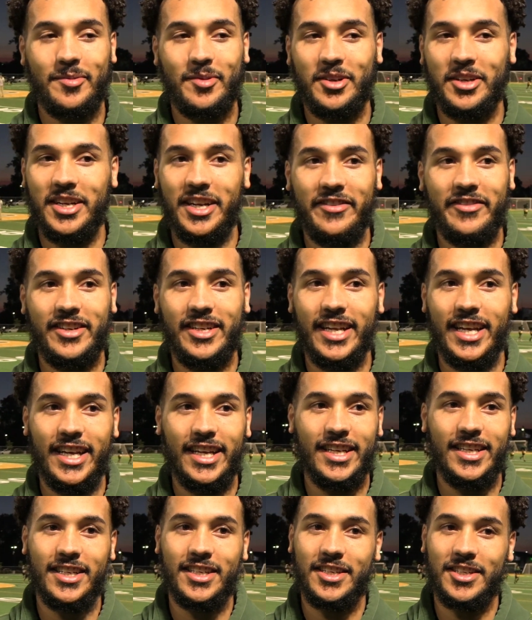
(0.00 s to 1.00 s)
about it every
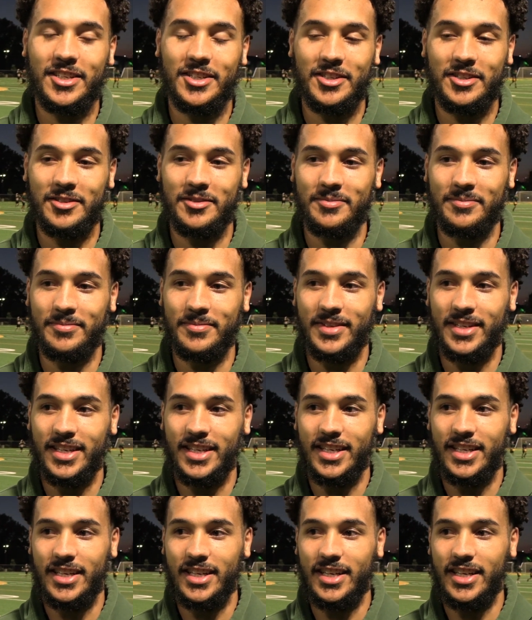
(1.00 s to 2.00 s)
day. Um,
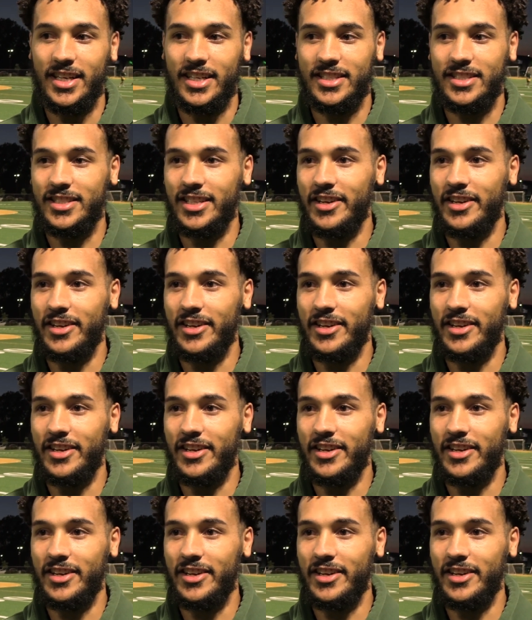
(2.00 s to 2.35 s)
it's